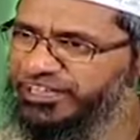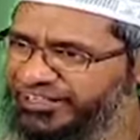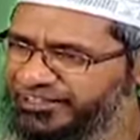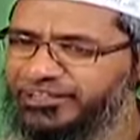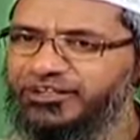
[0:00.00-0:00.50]
that
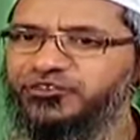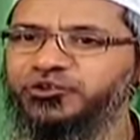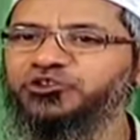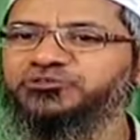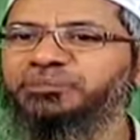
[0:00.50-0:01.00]
we
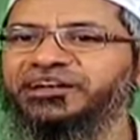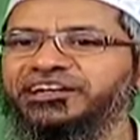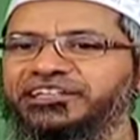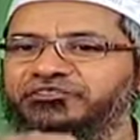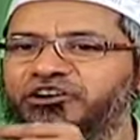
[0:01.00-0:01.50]
could spend
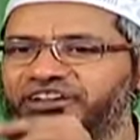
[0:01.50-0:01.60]
it in the way of